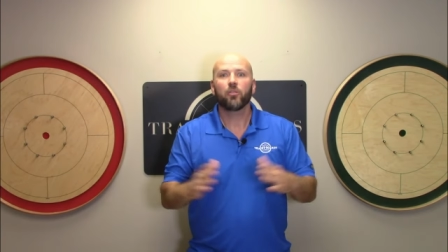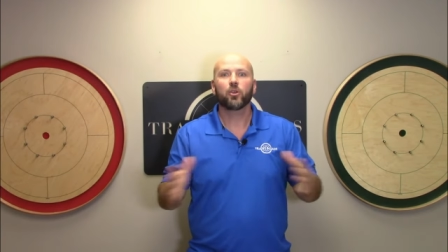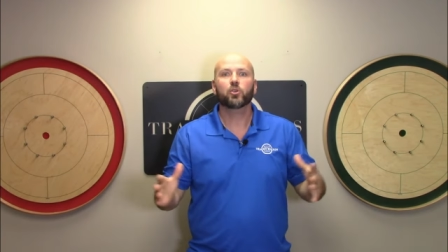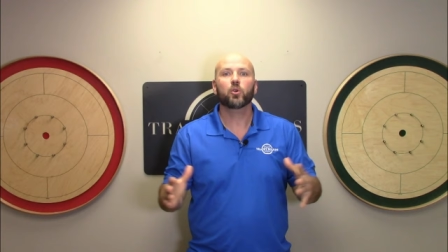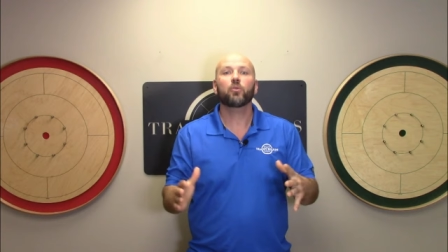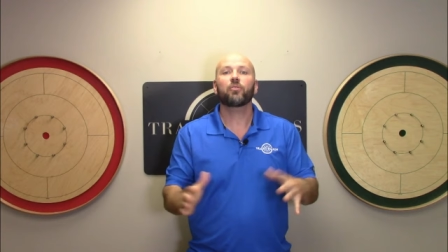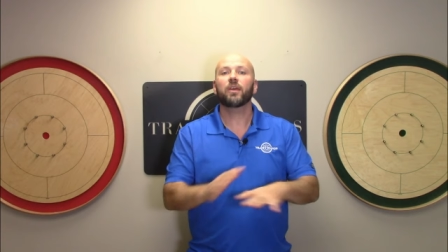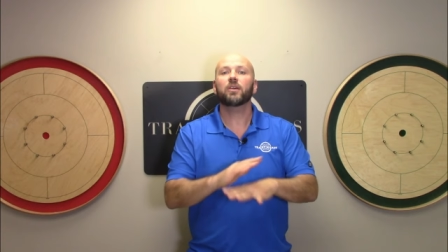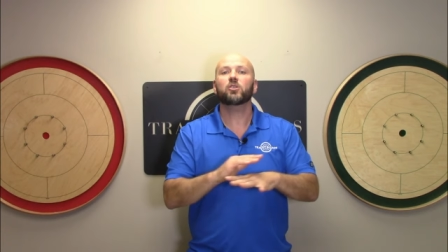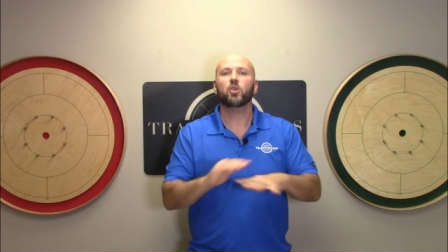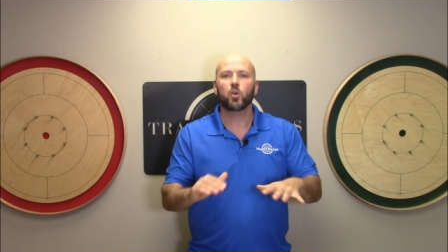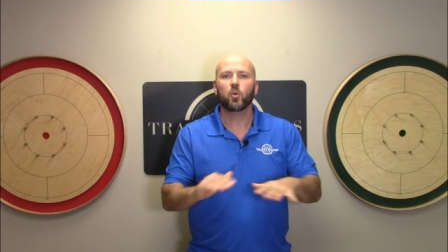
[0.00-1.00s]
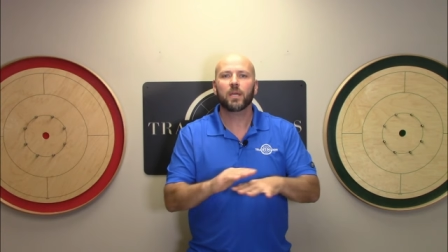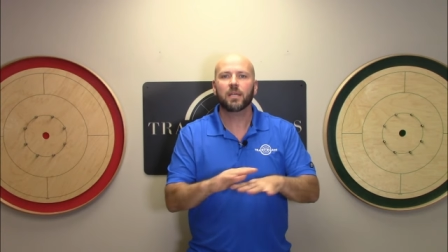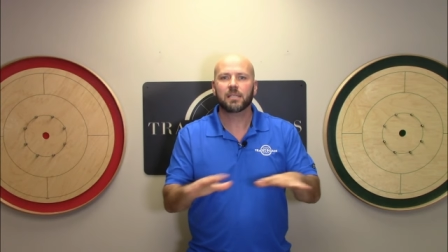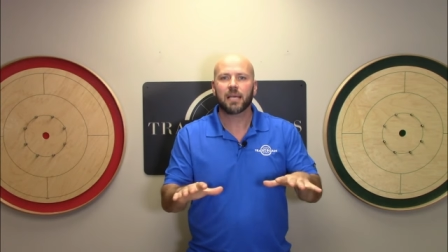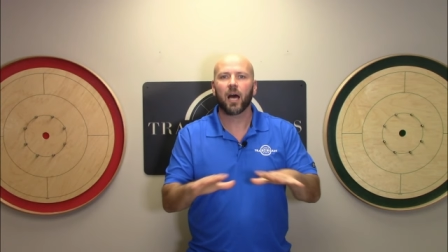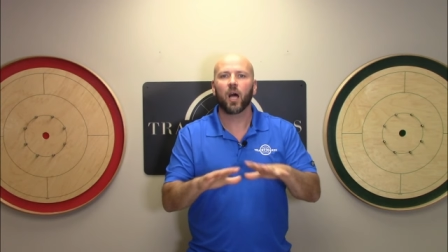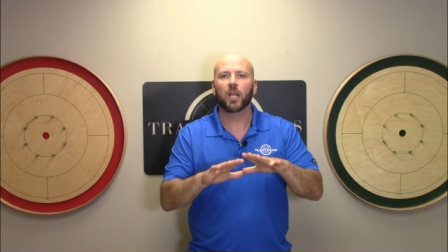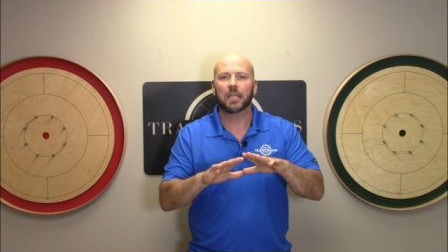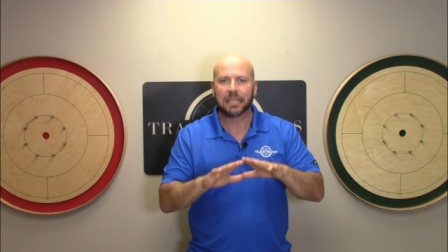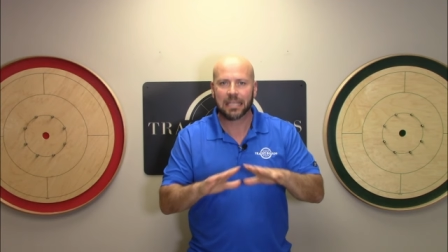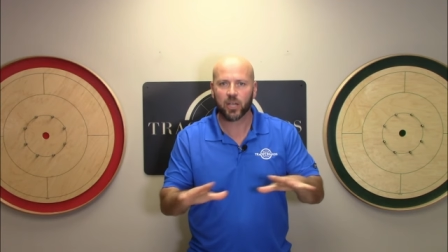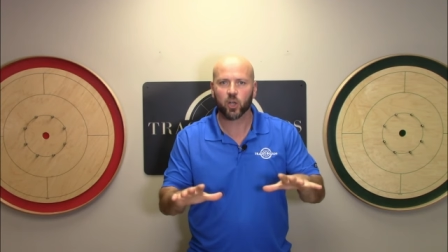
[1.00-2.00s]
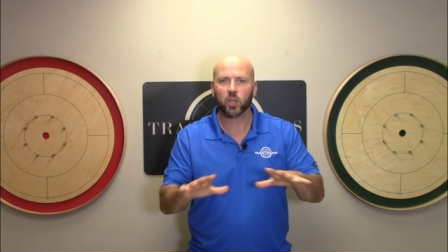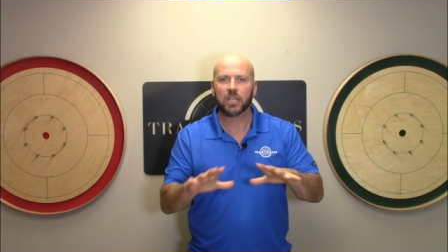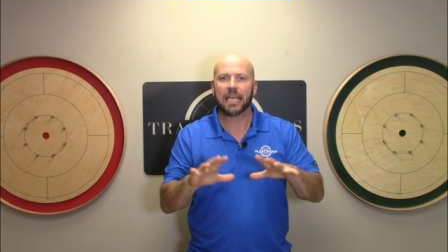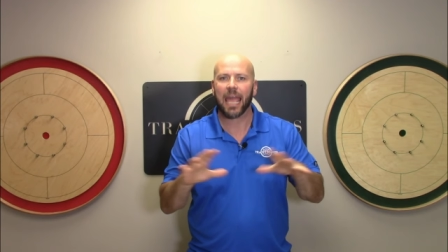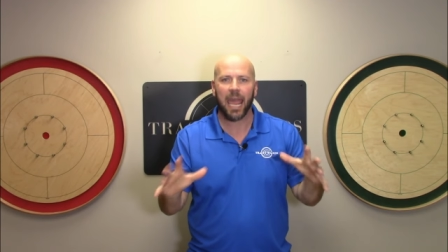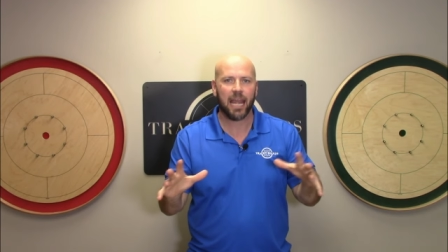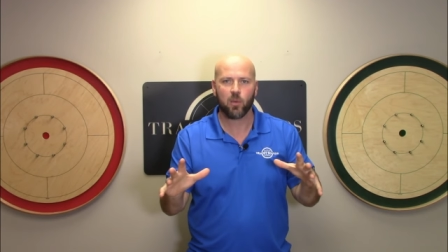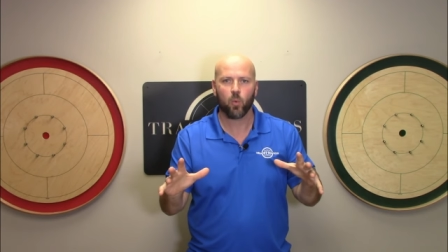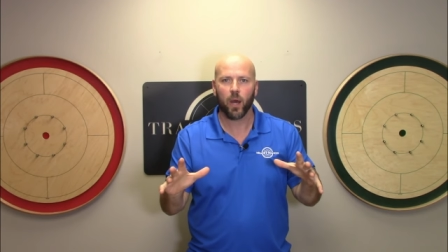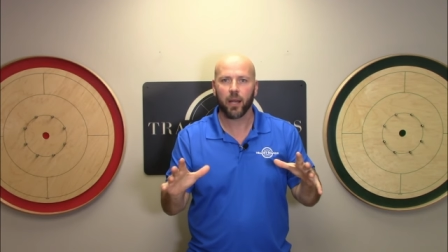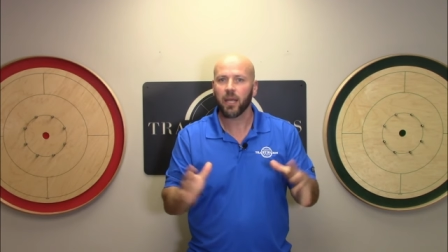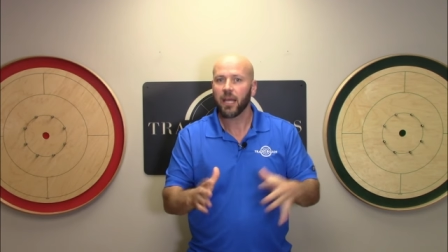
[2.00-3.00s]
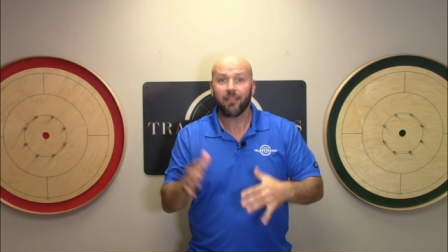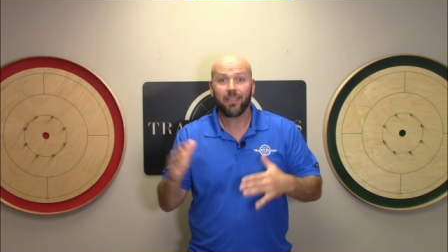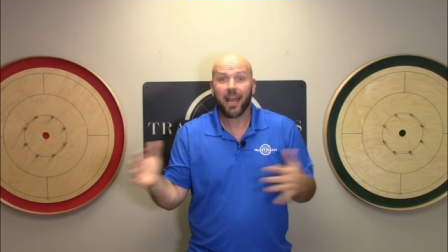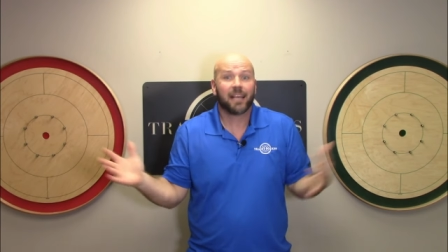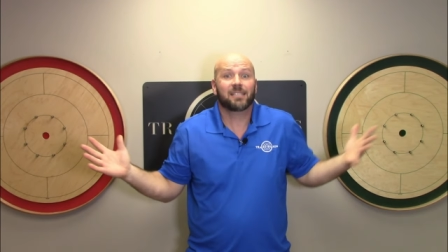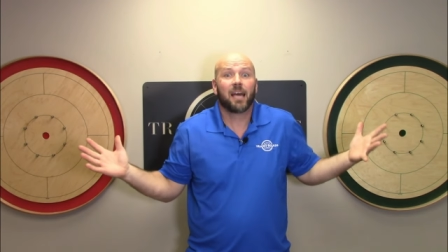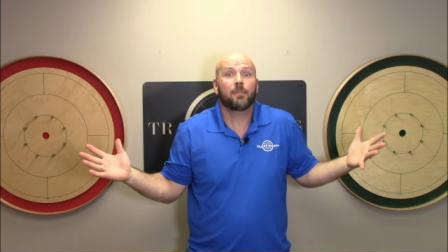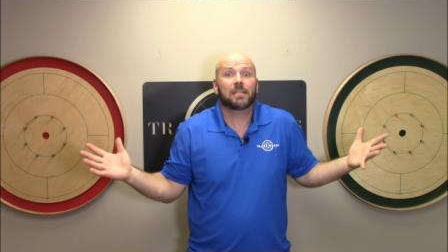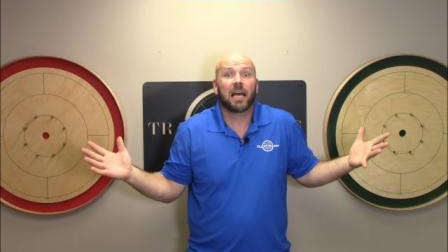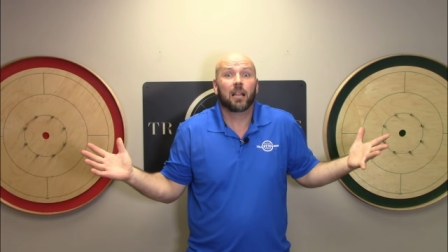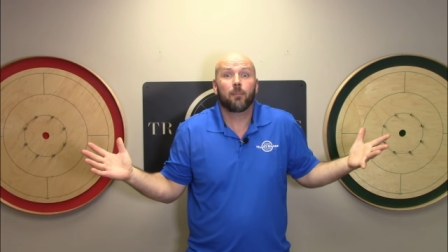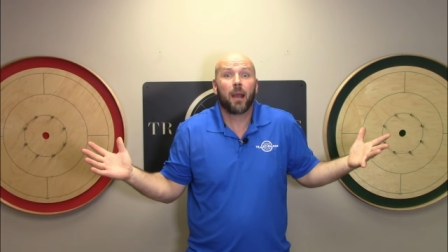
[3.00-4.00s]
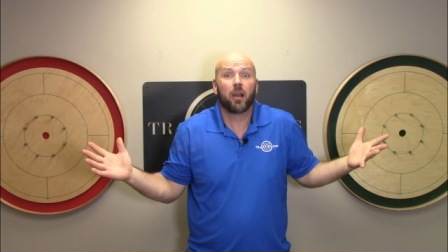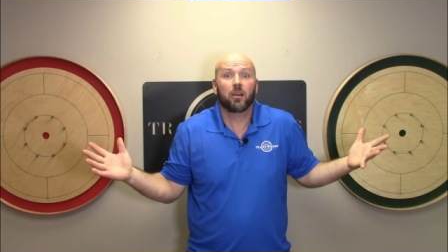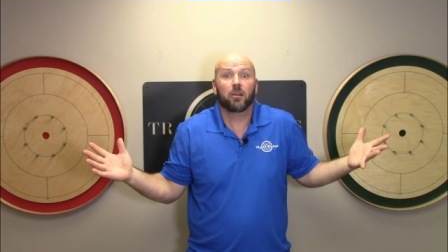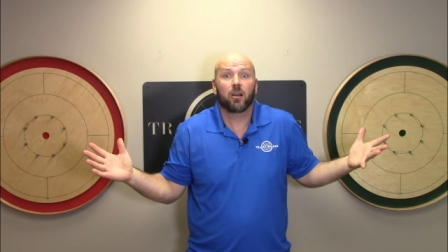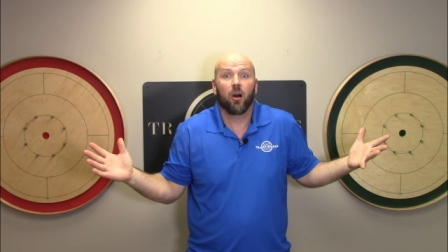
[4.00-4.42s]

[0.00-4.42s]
The truth is, you can tell literally anyone. The next time a telemarketer